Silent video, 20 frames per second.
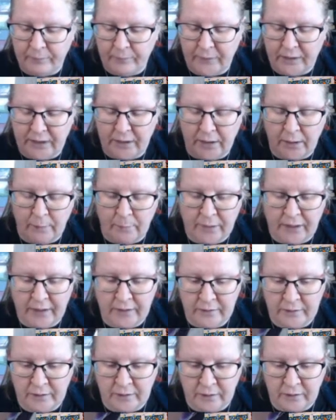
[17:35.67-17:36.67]
come
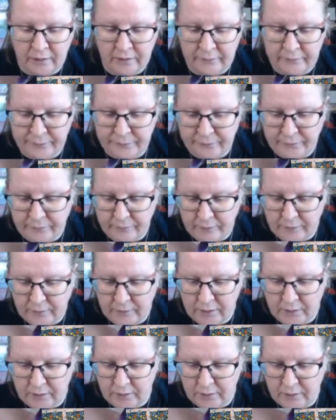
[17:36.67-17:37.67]
hither
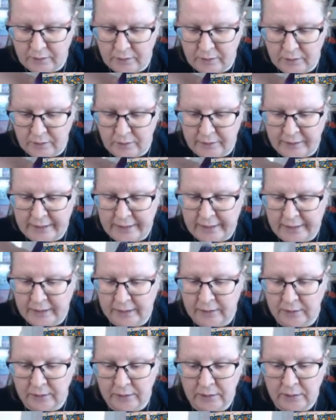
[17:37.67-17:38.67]

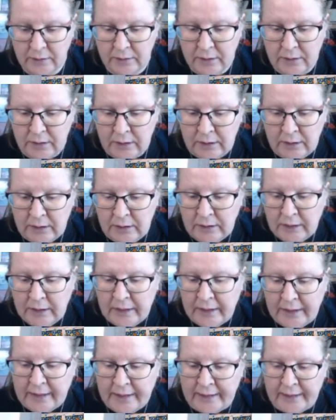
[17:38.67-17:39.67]
yell,
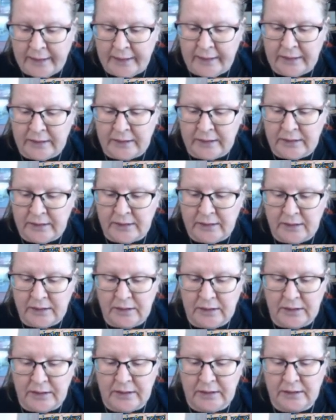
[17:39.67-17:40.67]
and
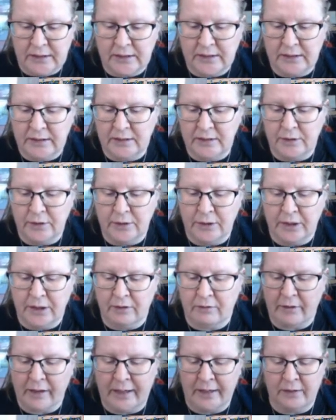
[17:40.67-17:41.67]
he's looking
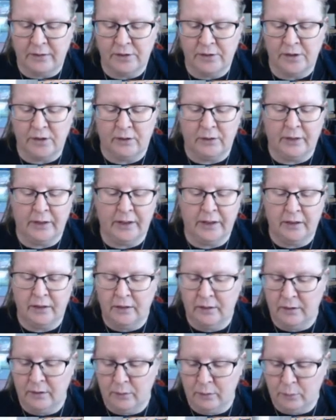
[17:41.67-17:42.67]
around
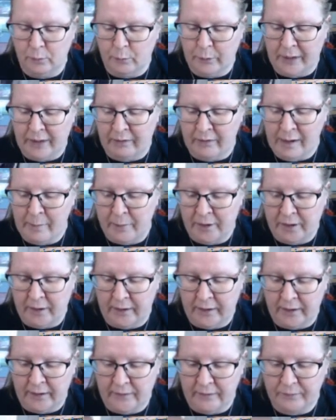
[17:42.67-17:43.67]
going, where am
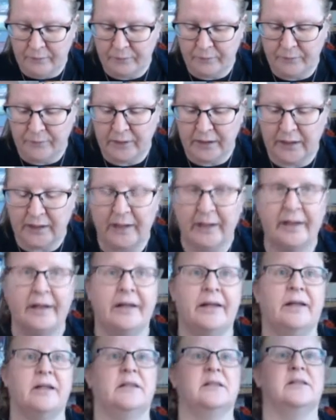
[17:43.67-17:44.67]
I?
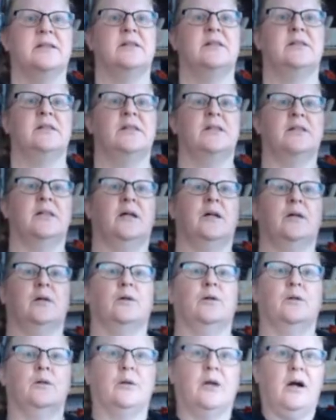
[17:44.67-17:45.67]
And did the
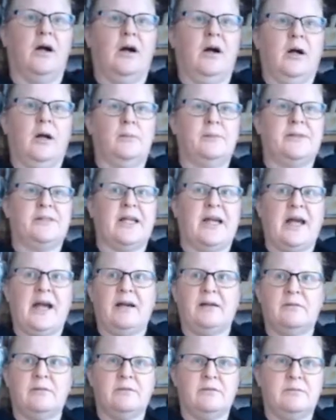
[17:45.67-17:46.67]
whole arms
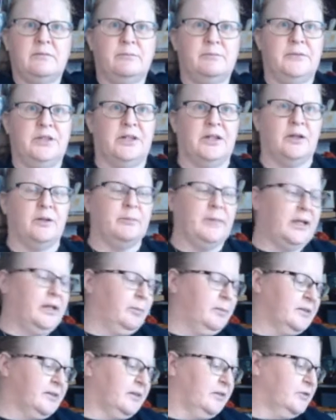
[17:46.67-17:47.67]
out, you know, making
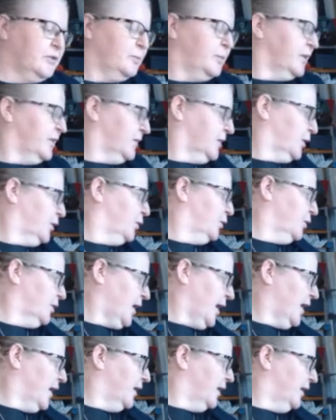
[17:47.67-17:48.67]
myself as big as I could,
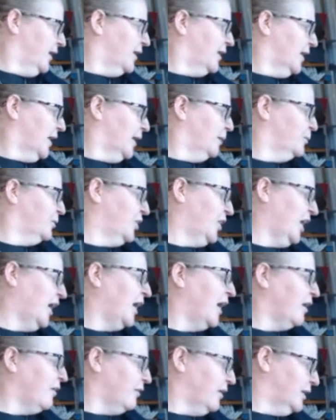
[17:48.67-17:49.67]
and he came
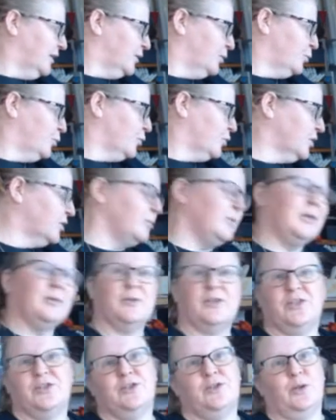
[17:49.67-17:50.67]
tearing towards me. It was
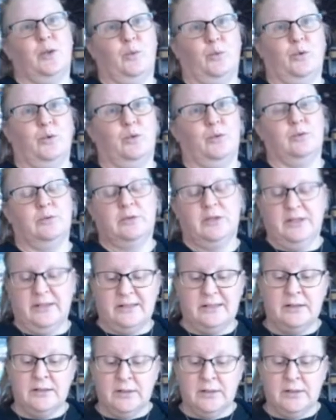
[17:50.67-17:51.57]
so cool, because,